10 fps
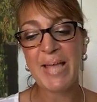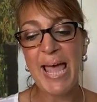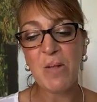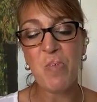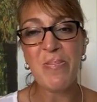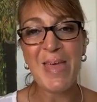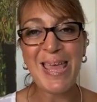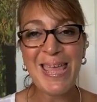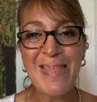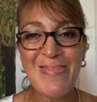and when they
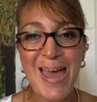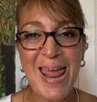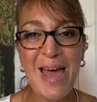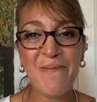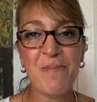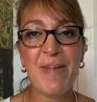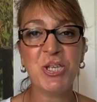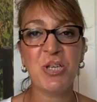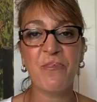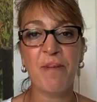get that
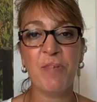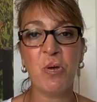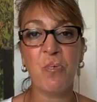affirmation from you